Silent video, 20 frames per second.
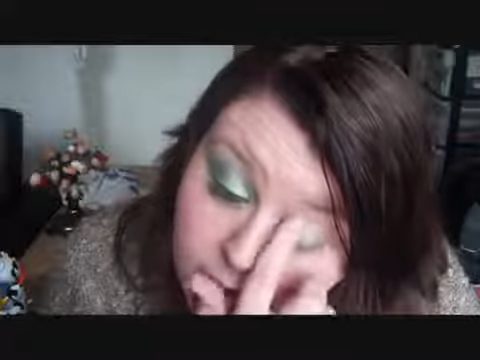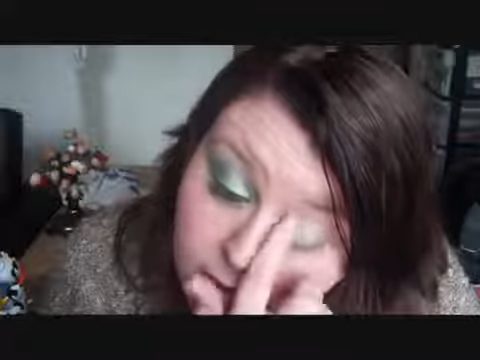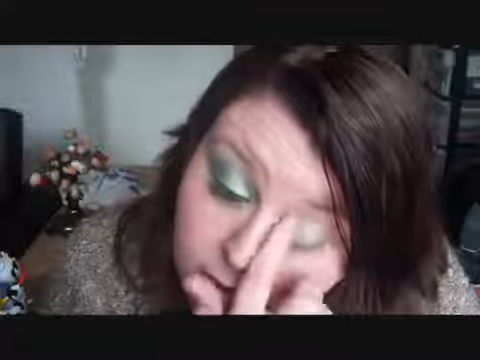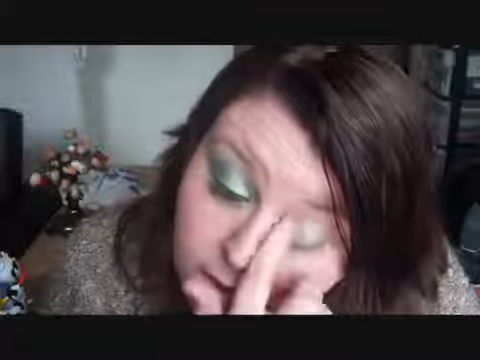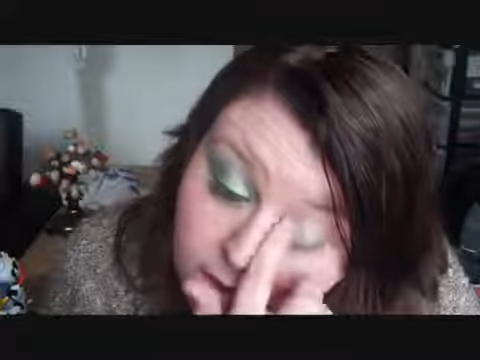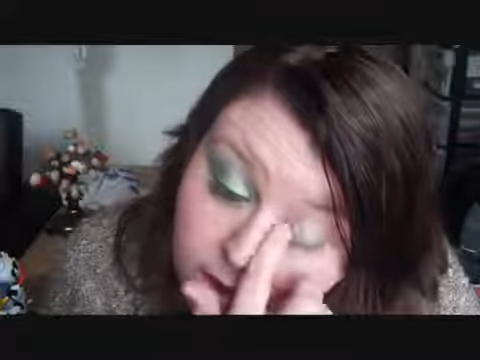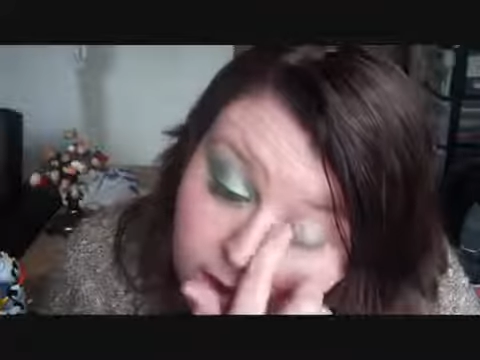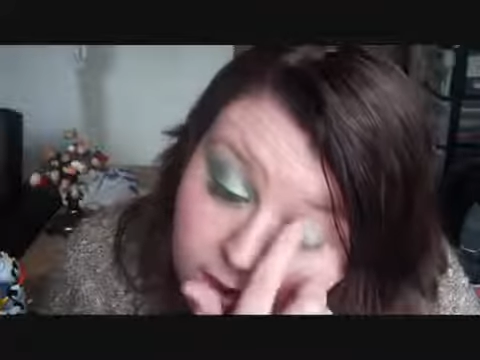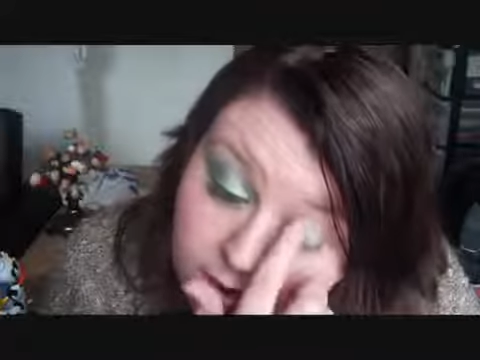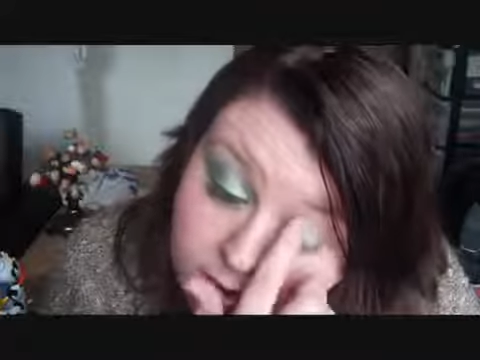
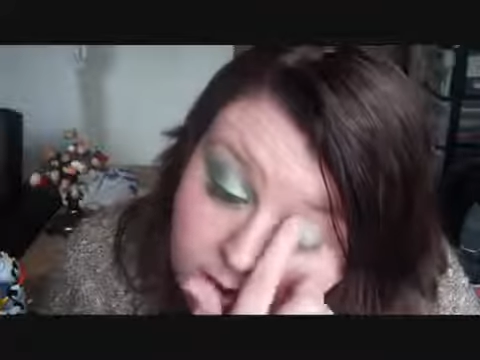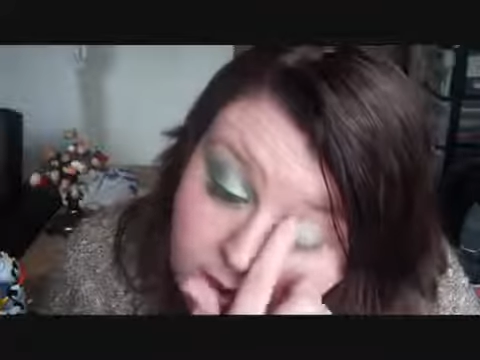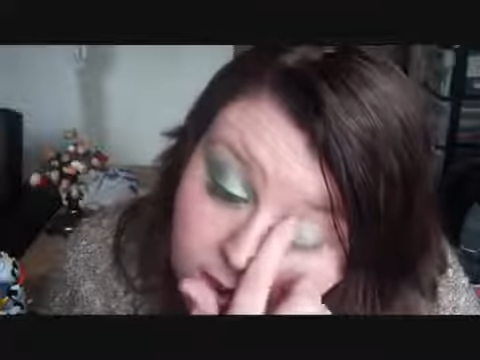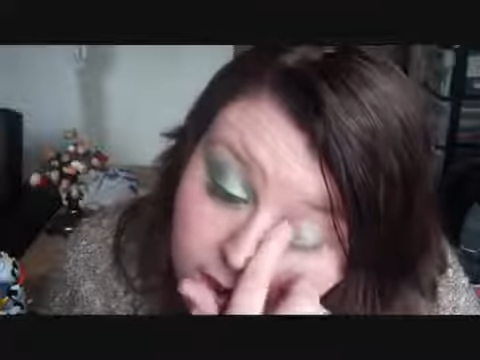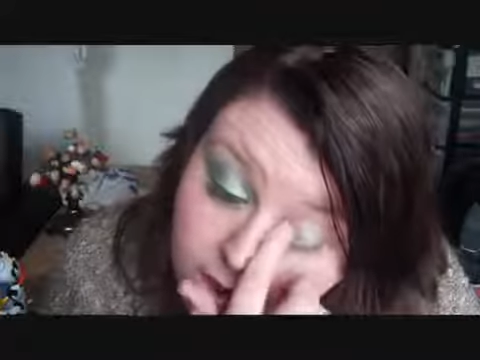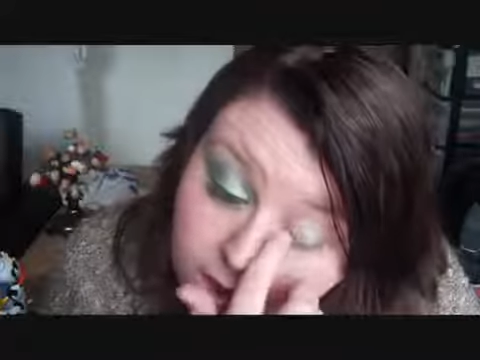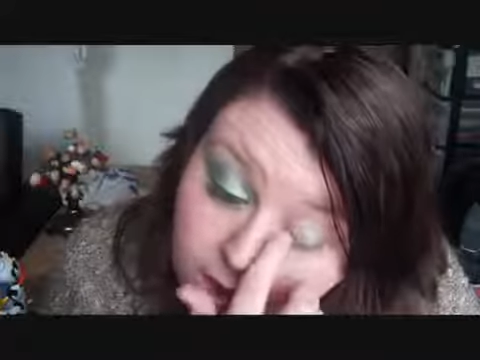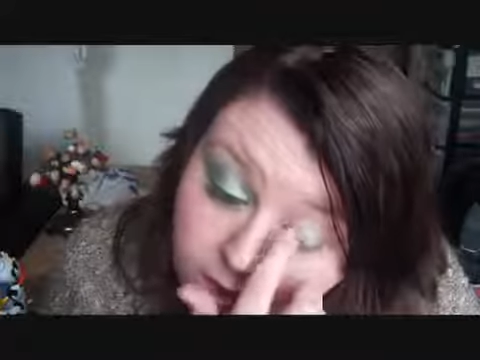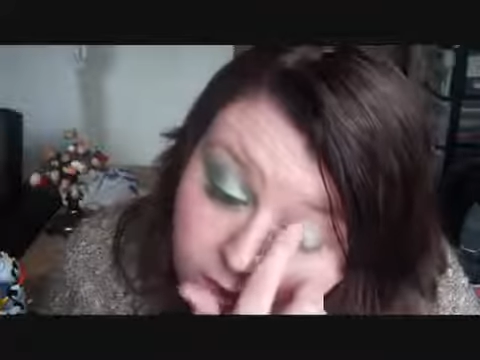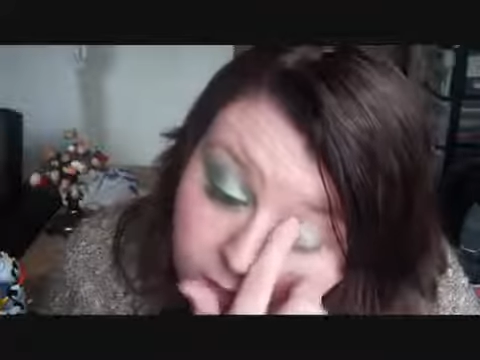
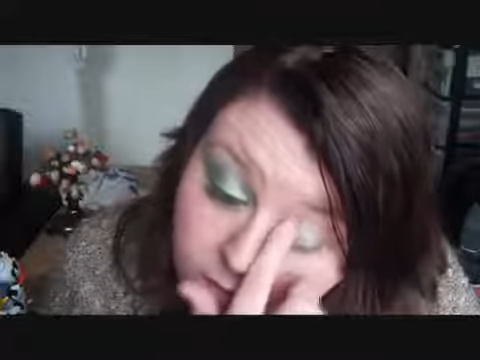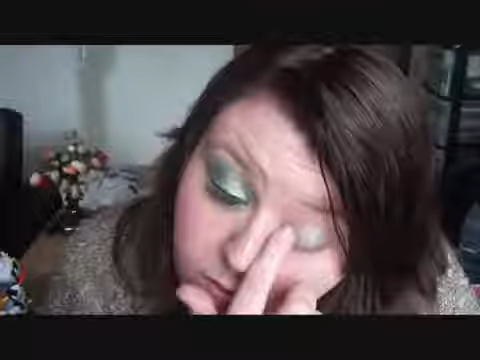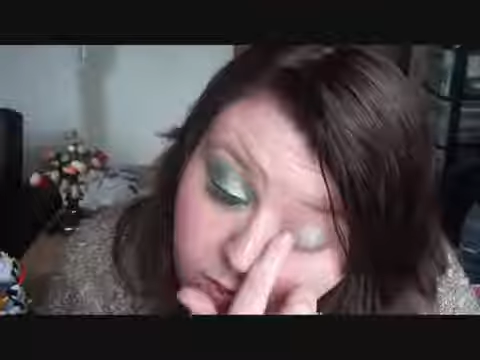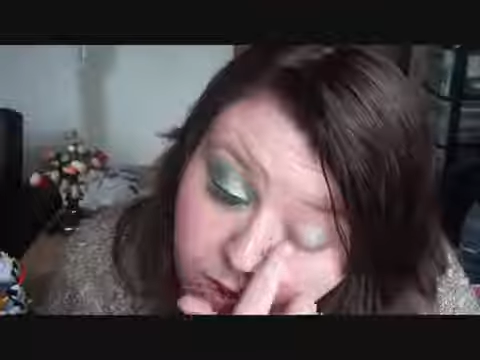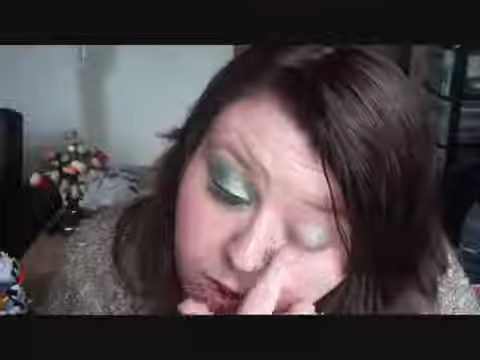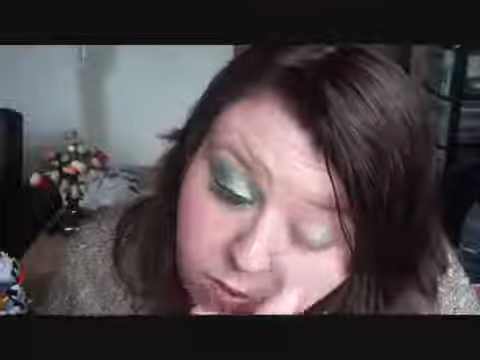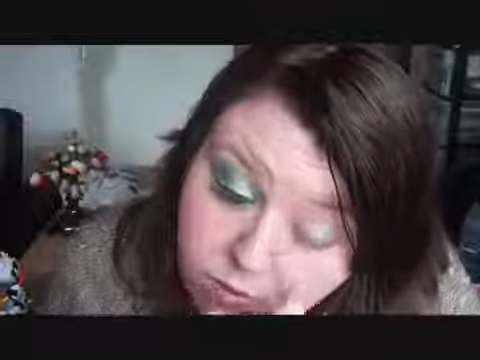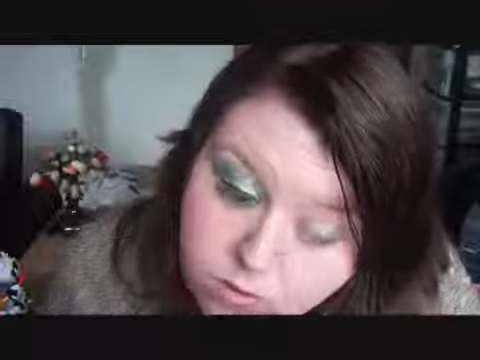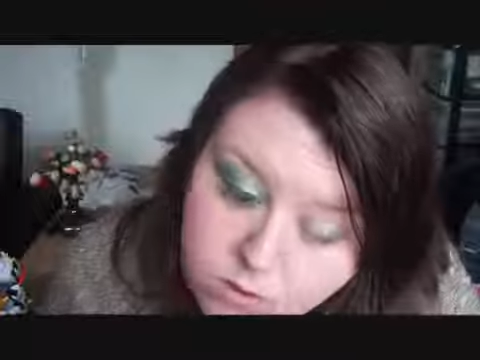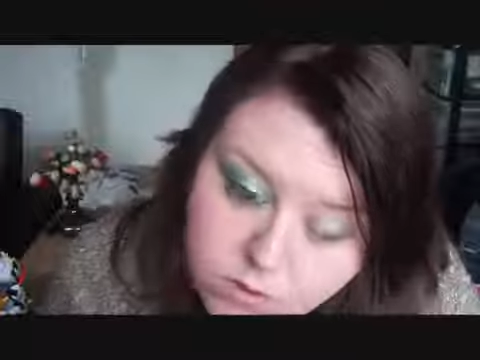slowly
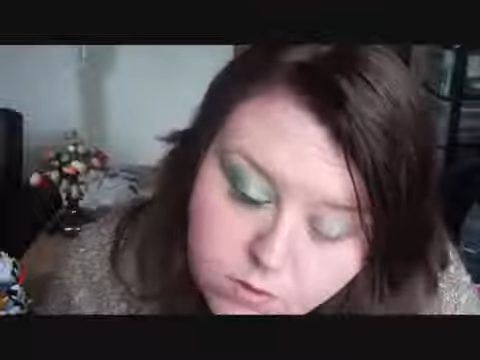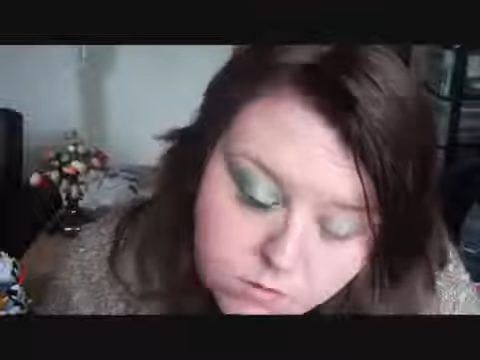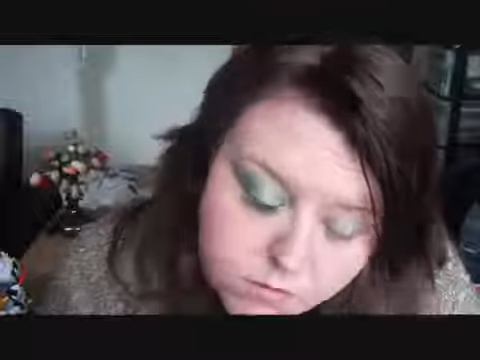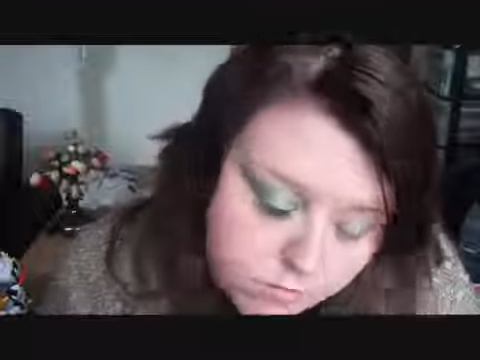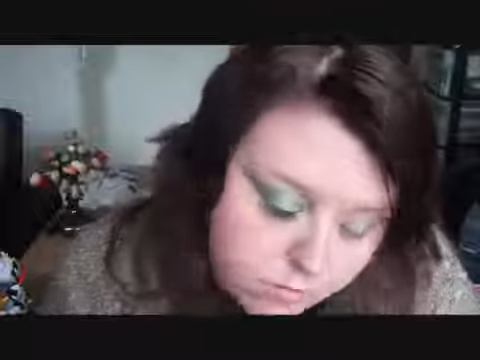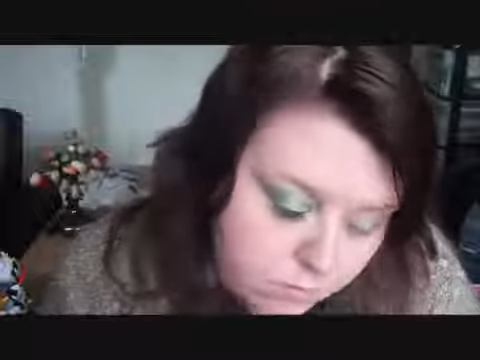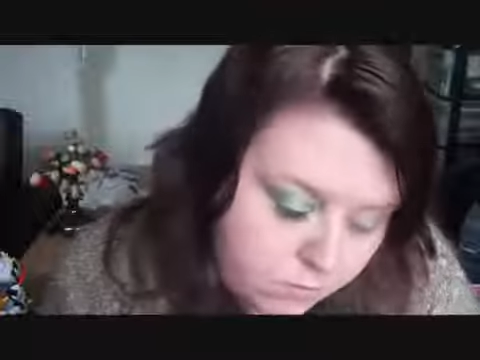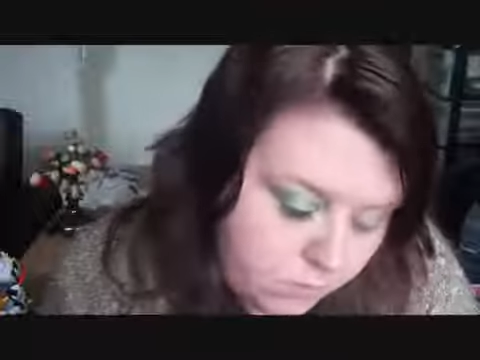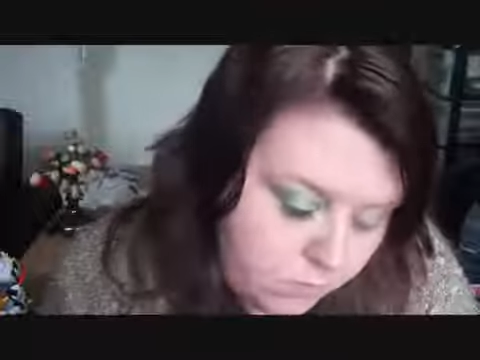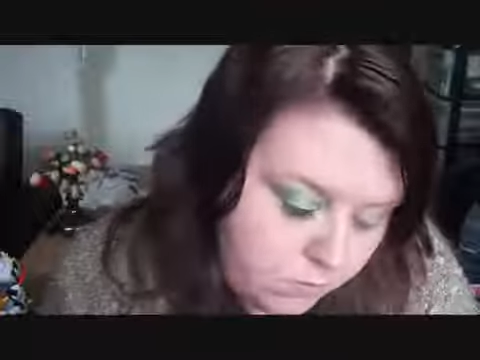take it
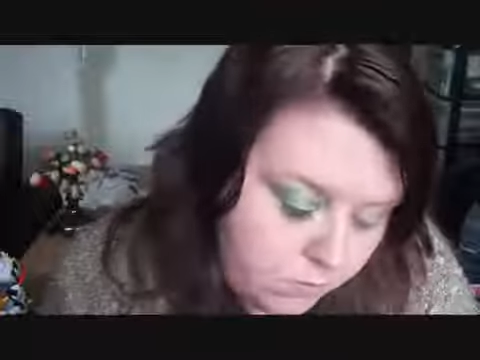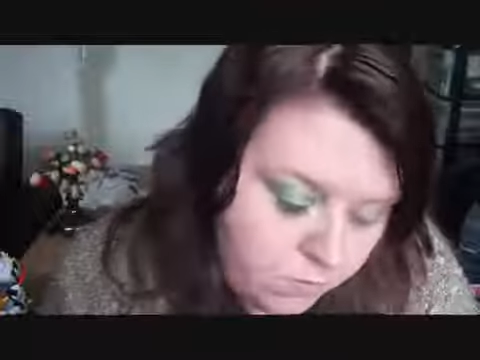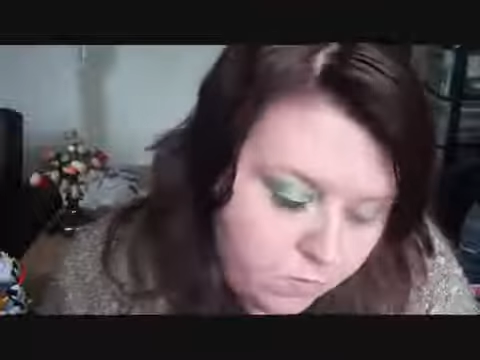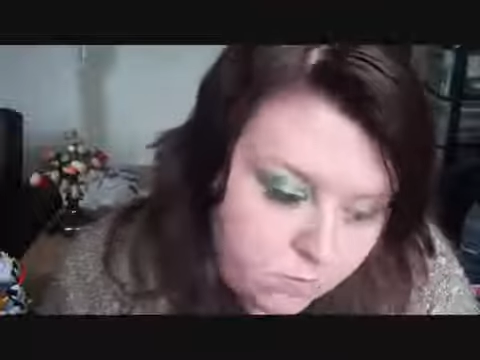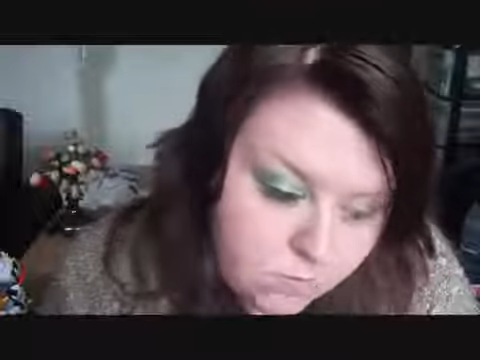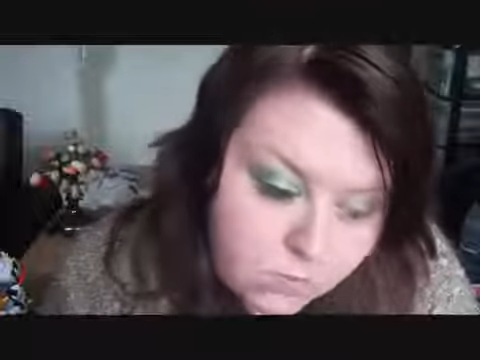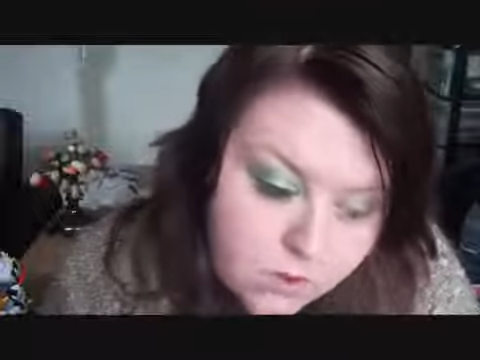round,